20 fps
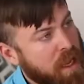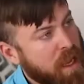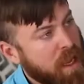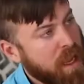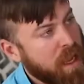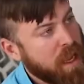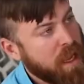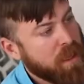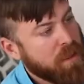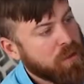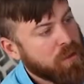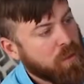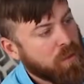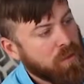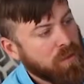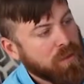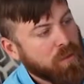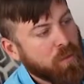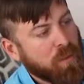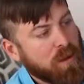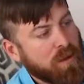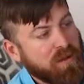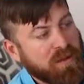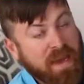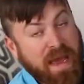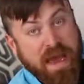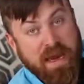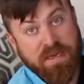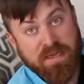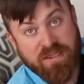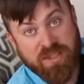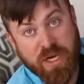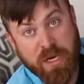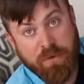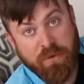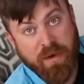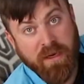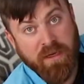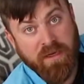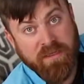and only one of the ads is
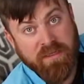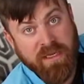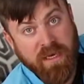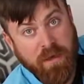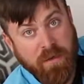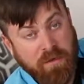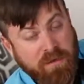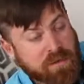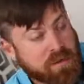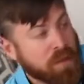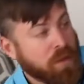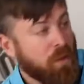generating sales.